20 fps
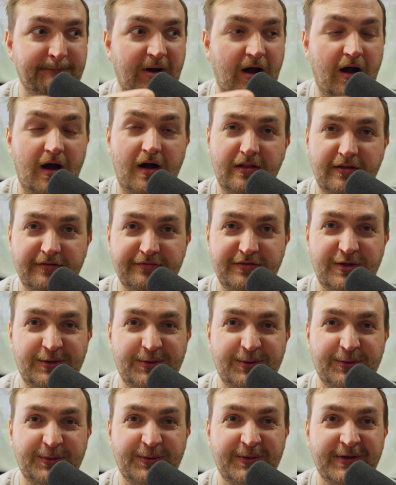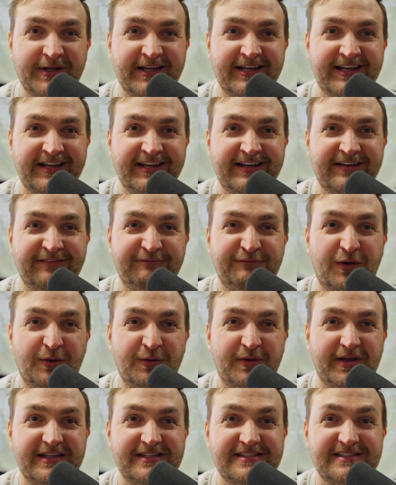all of you
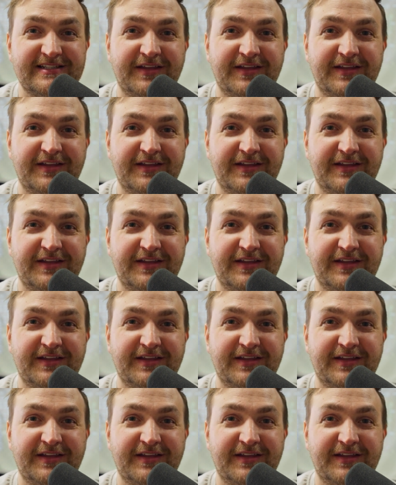focused.